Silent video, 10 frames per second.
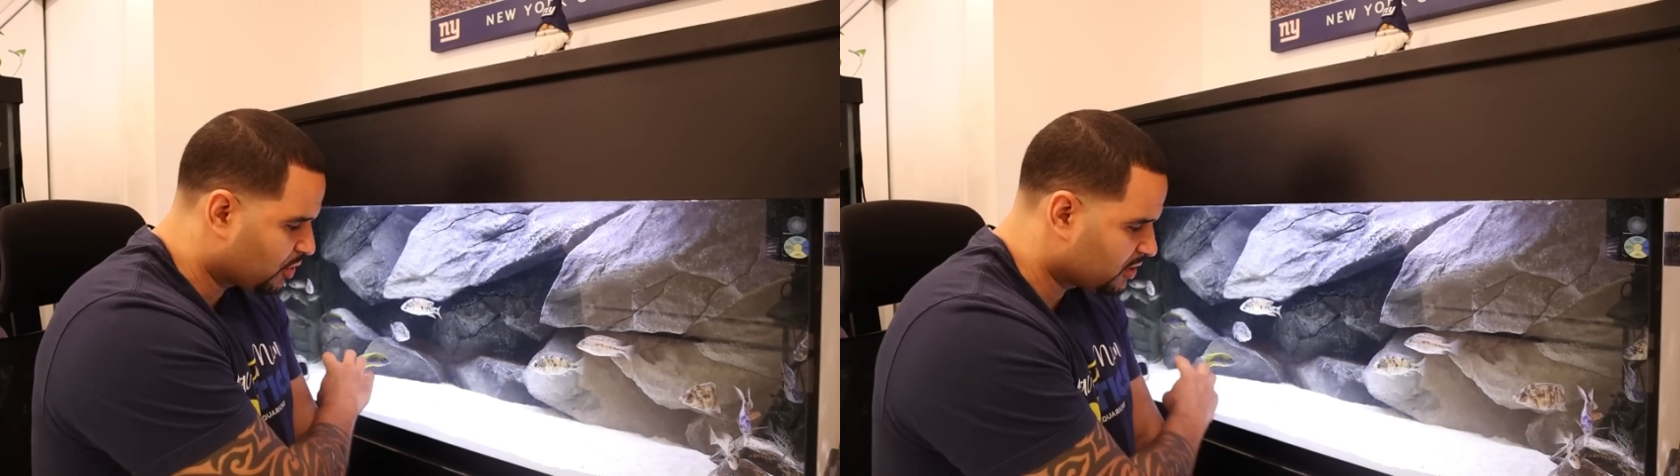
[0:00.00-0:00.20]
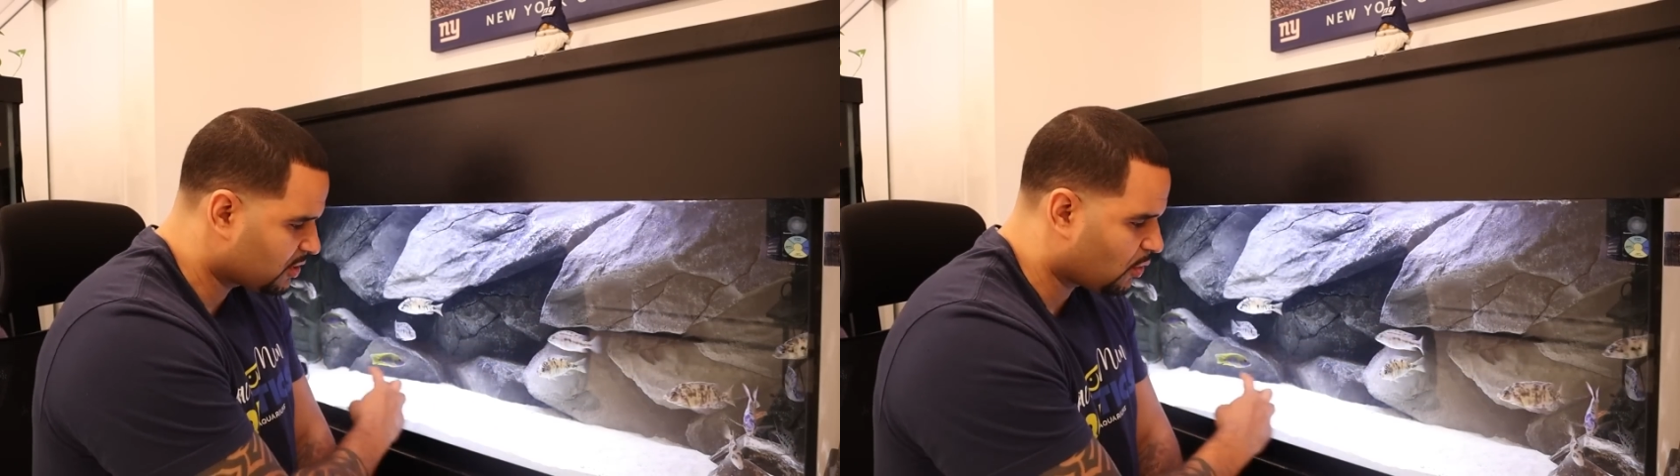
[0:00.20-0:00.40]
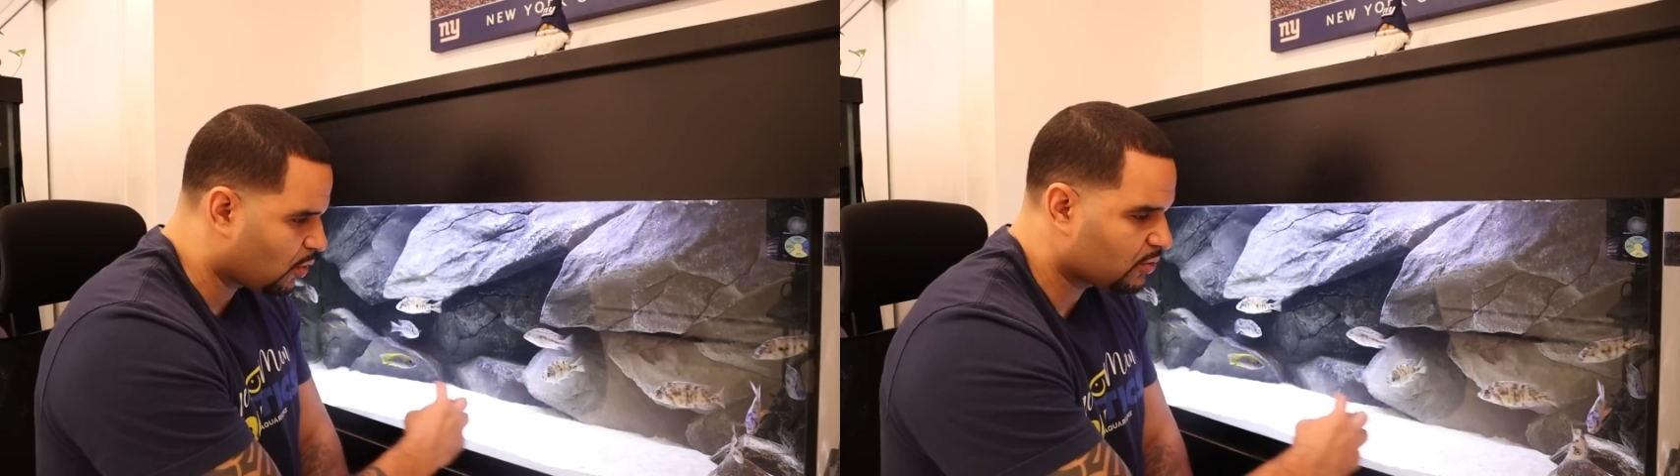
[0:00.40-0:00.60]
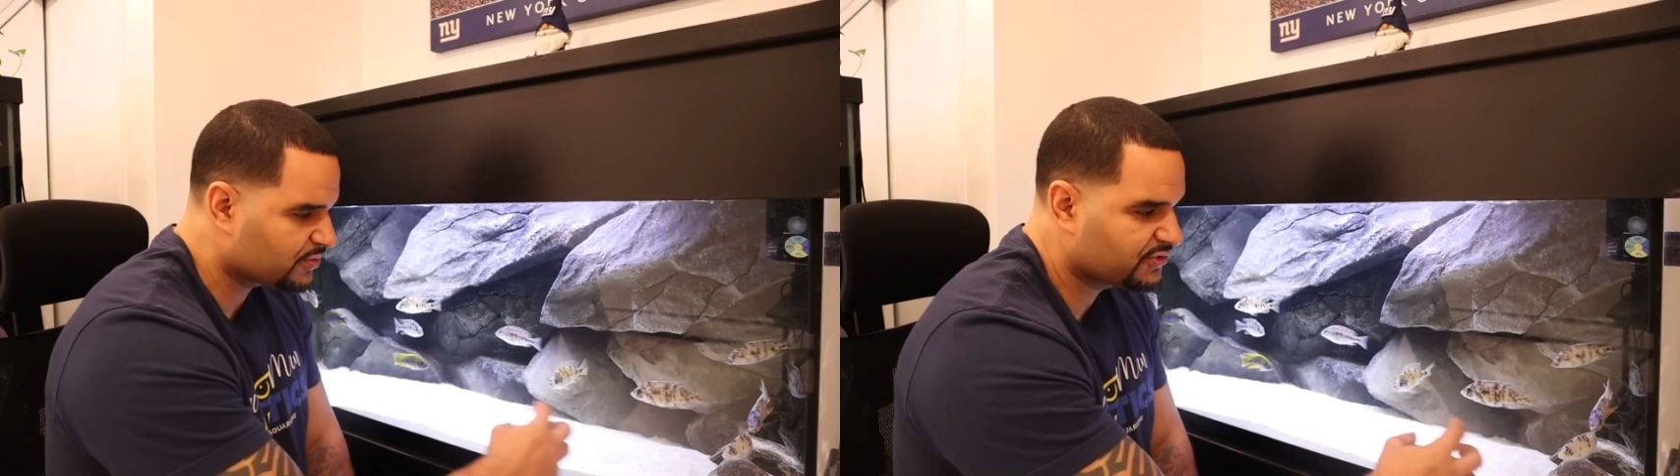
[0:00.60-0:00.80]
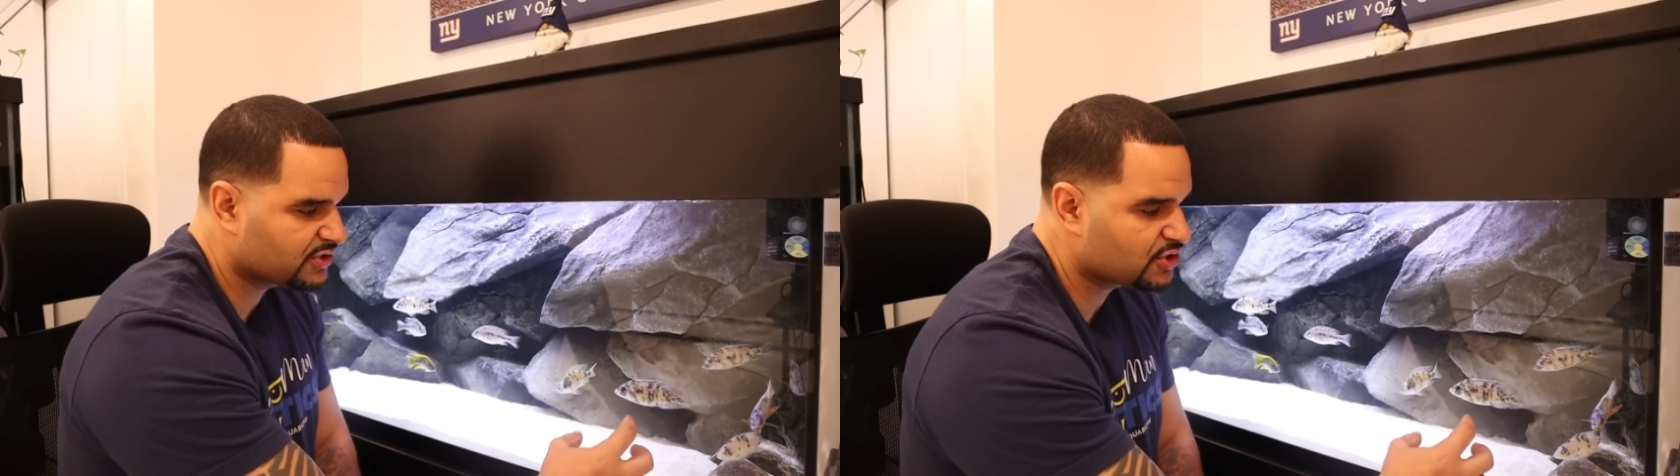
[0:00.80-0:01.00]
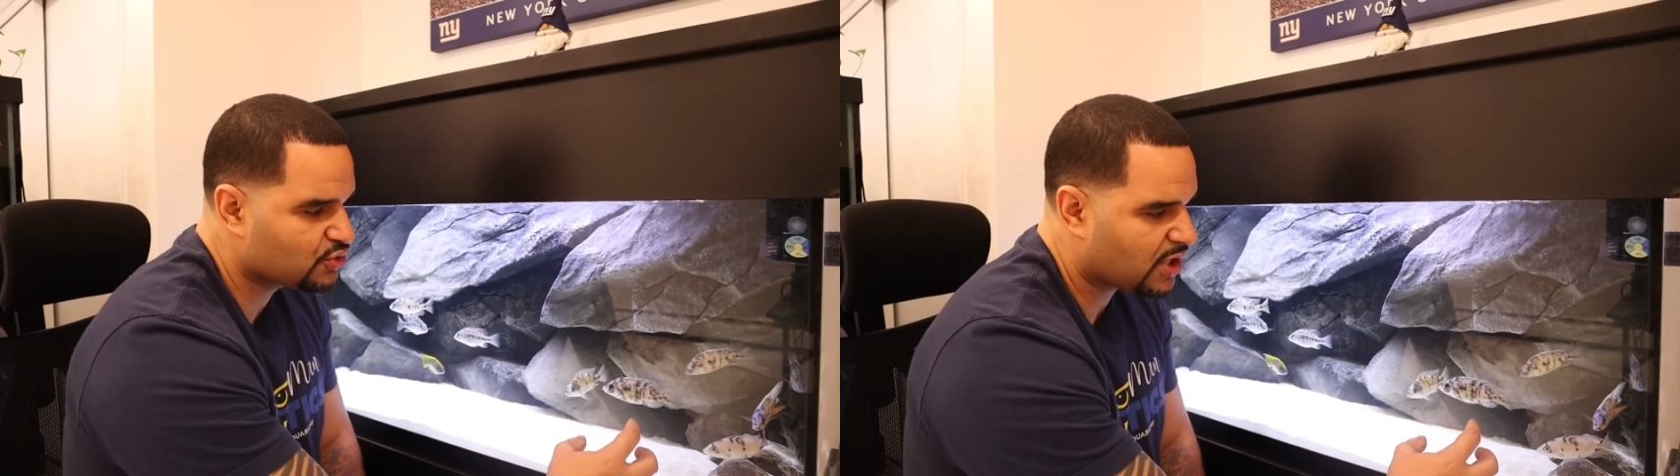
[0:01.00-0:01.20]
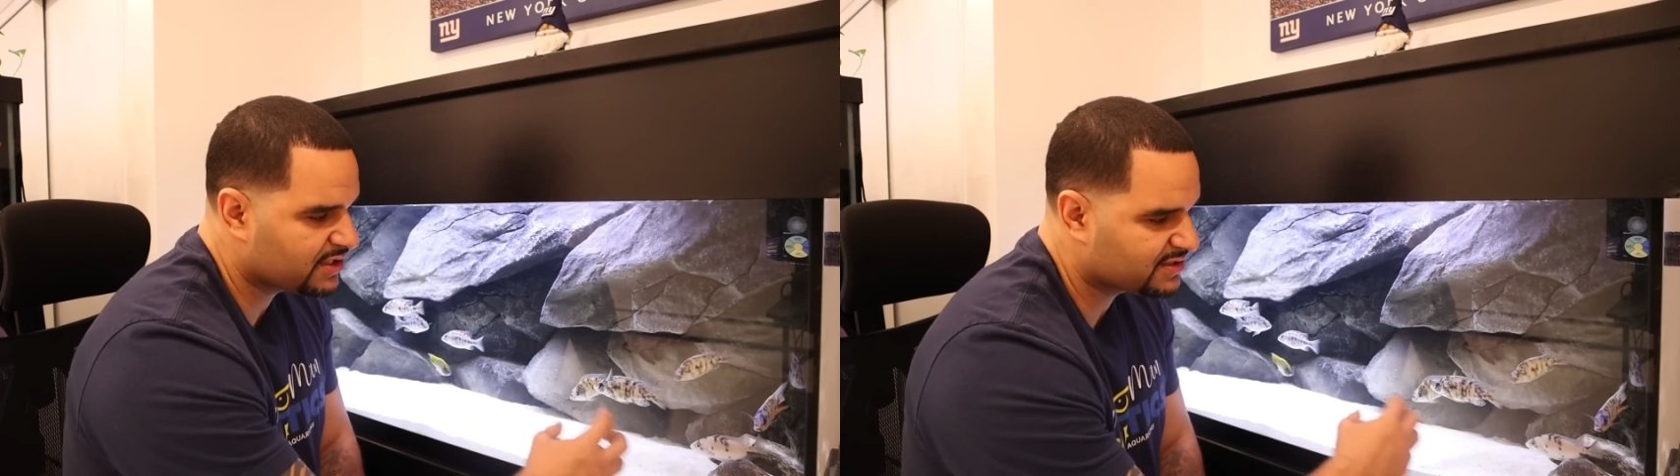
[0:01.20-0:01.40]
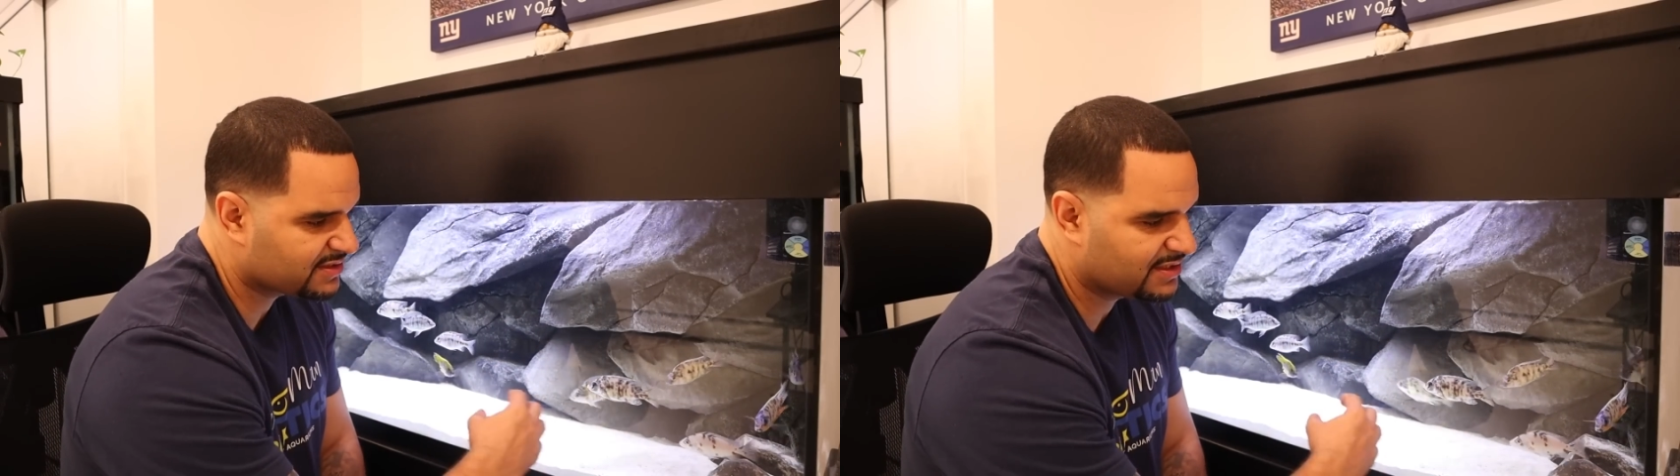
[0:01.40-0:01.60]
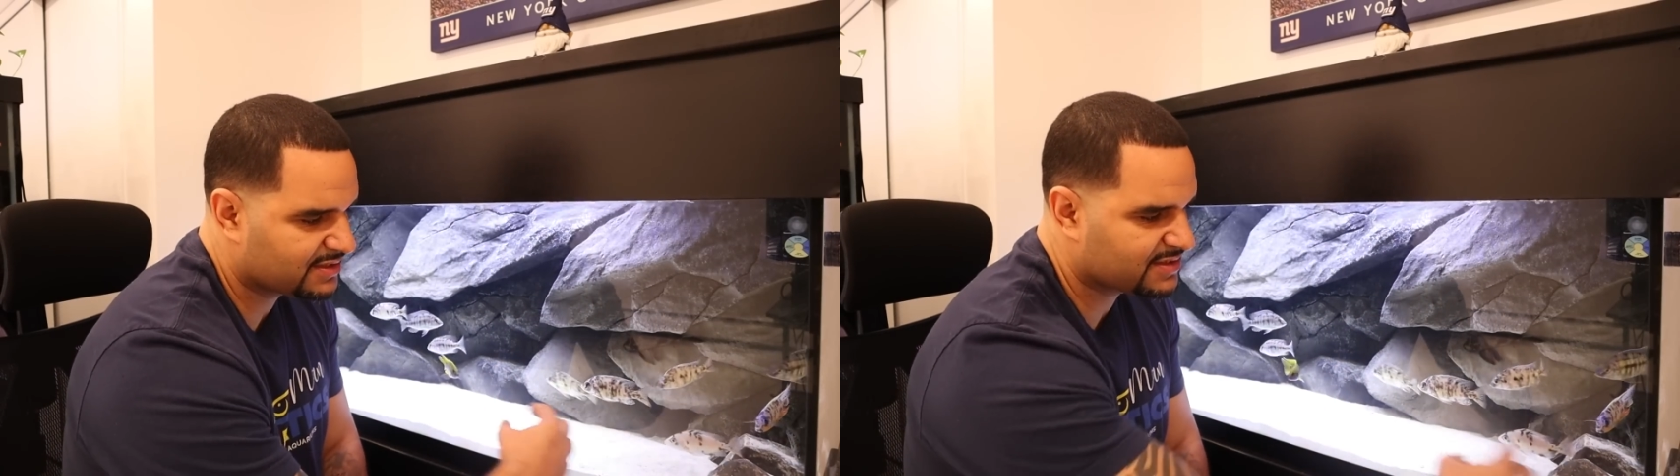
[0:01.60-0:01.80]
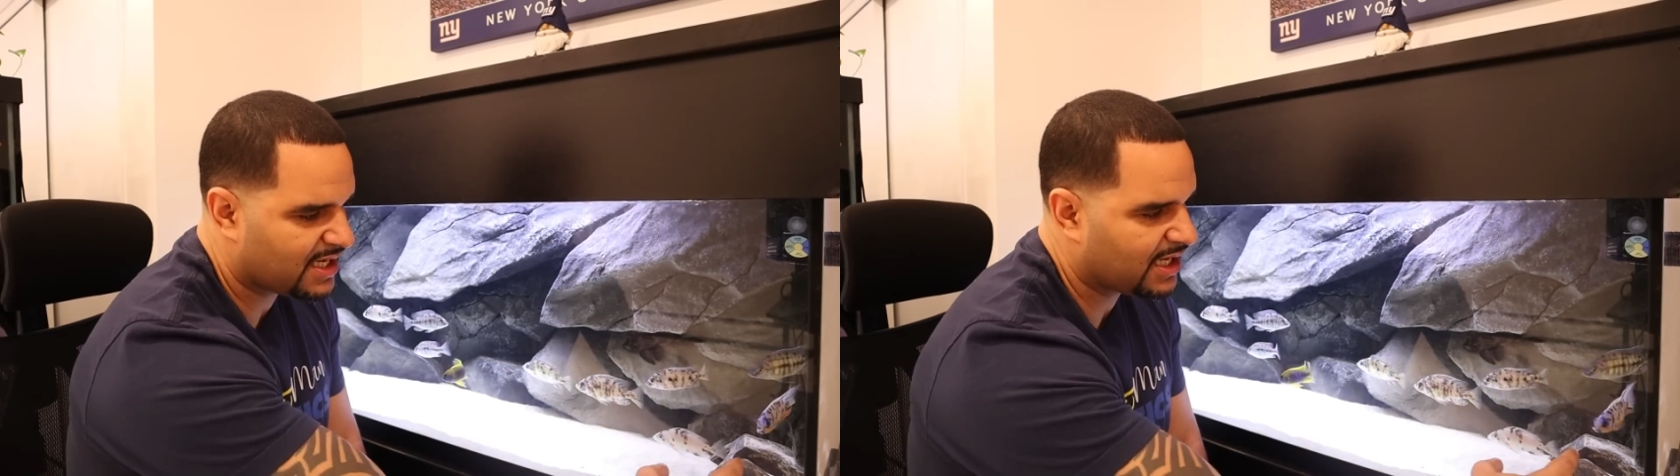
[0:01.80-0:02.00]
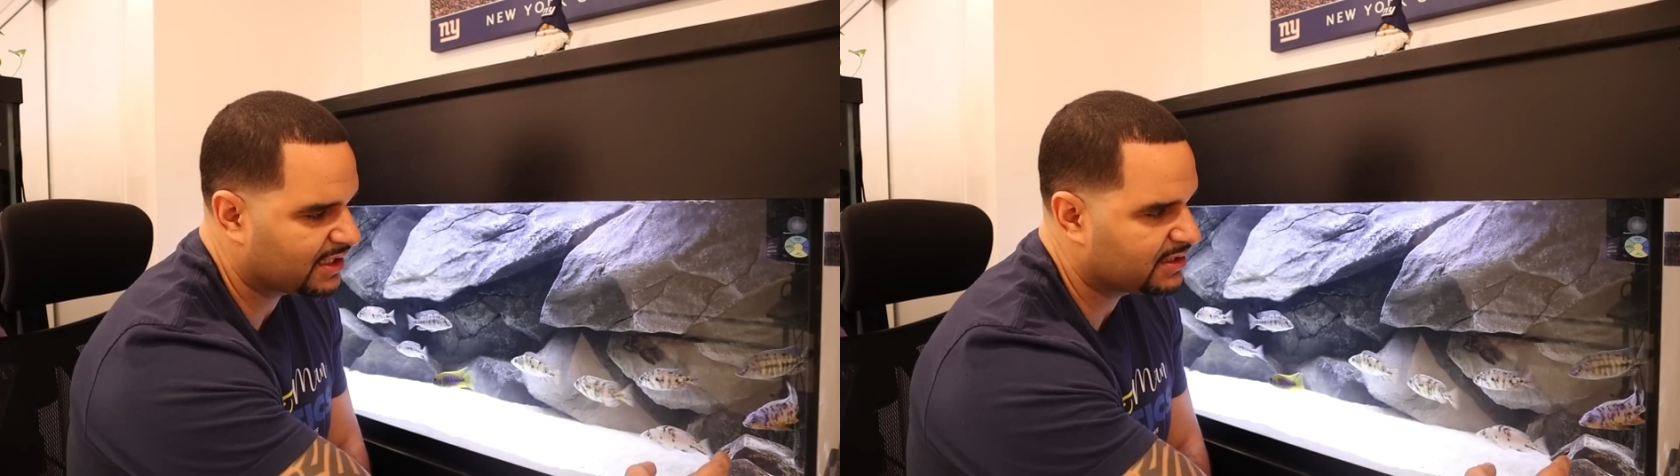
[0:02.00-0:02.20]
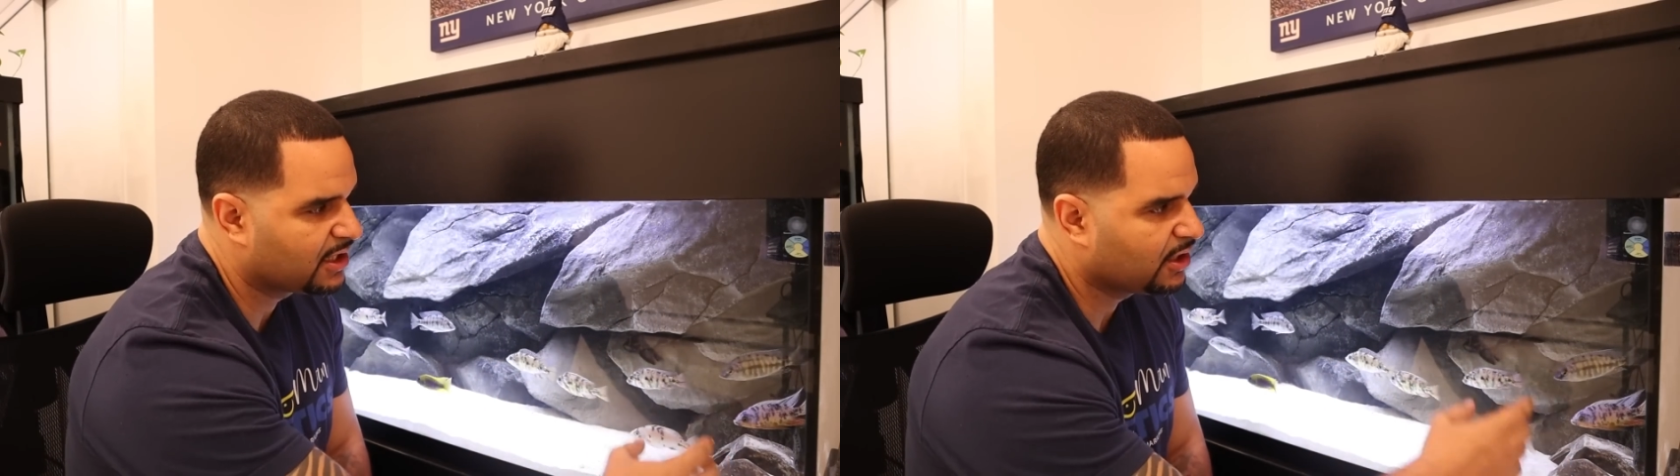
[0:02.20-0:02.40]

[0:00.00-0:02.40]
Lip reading: pulling all of the detritus this side